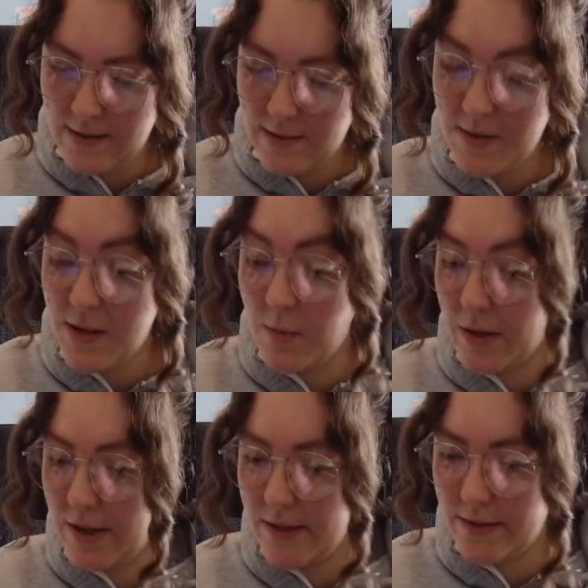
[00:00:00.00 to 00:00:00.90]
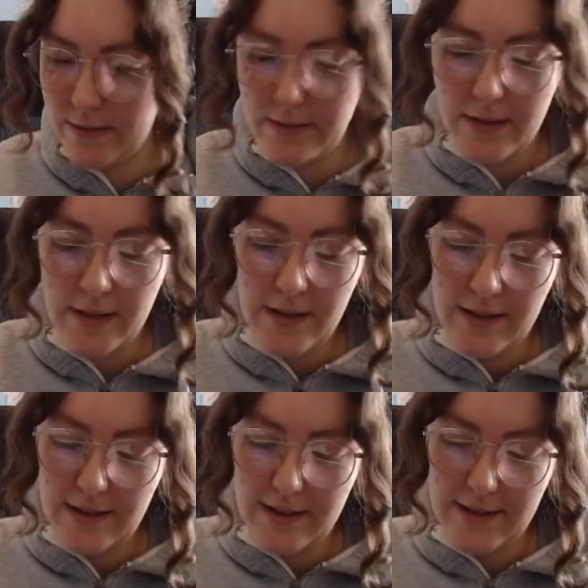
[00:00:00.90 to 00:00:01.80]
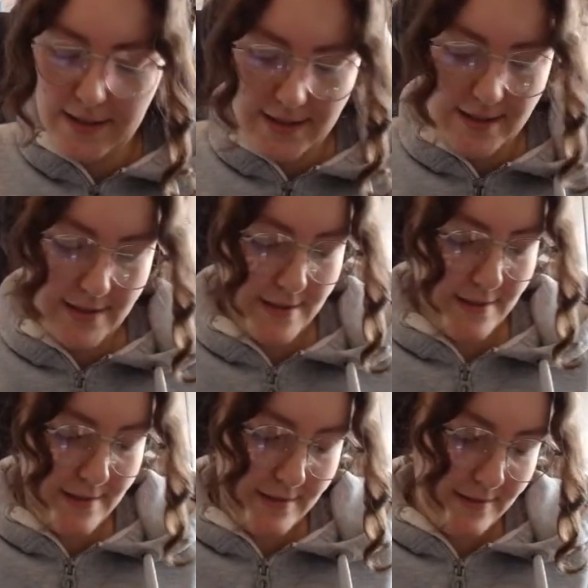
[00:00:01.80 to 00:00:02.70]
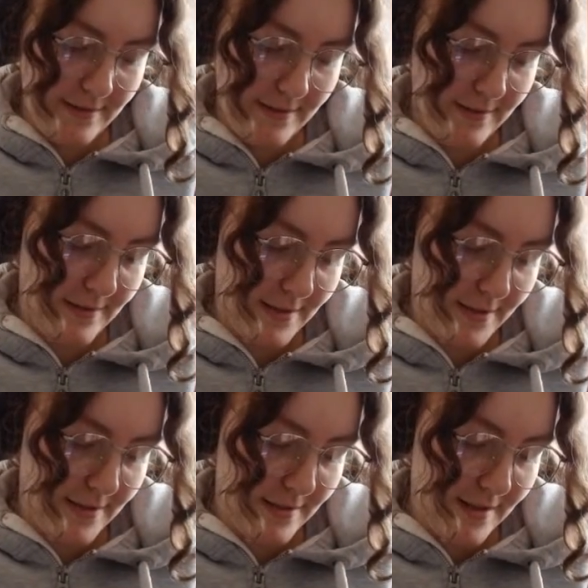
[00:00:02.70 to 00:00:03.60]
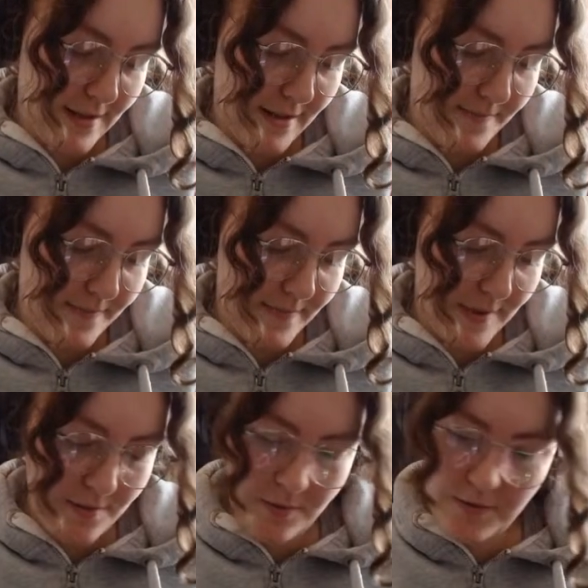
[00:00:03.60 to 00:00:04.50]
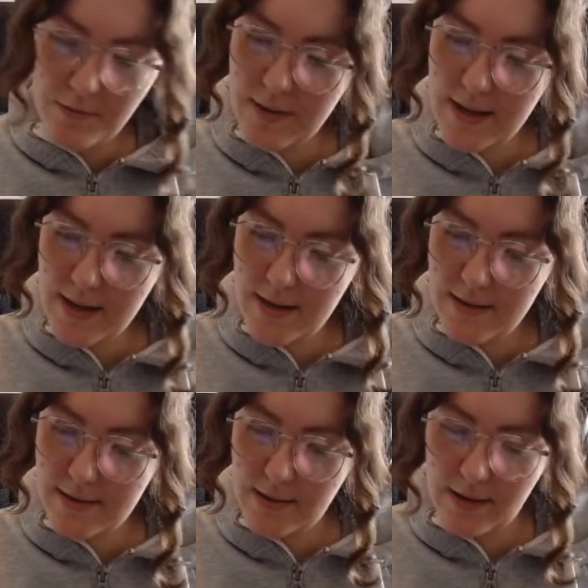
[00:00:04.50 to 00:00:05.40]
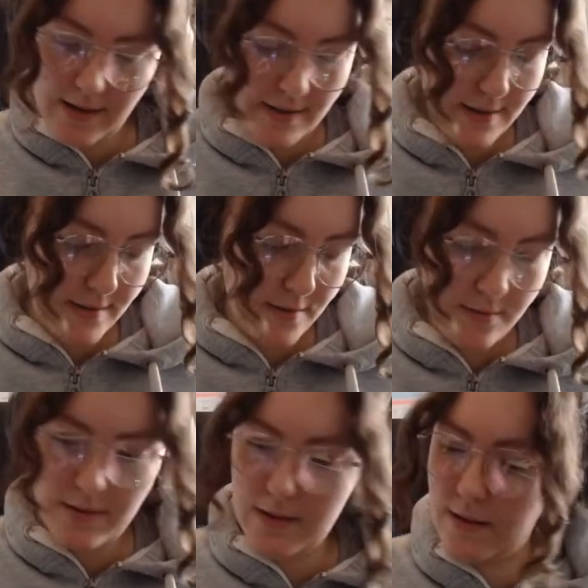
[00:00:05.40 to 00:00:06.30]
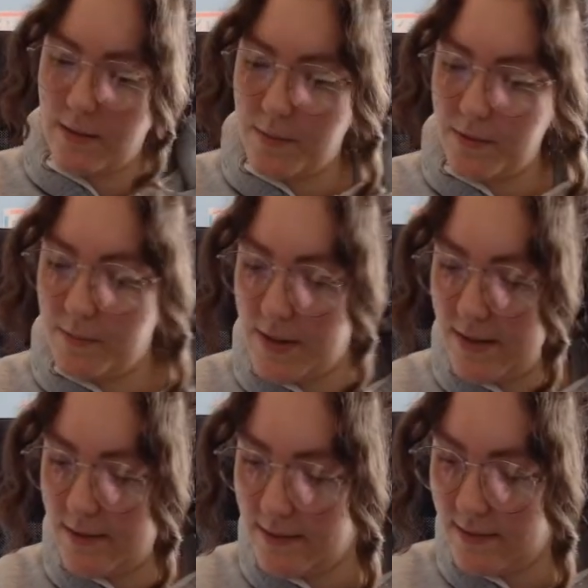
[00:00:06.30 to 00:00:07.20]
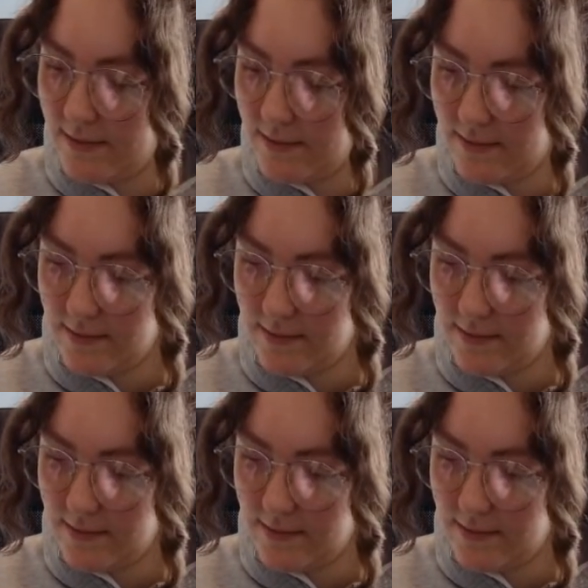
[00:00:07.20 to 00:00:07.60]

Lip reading: especially when I do it, because you know, it's not always. Okay, let's do a couple of bits.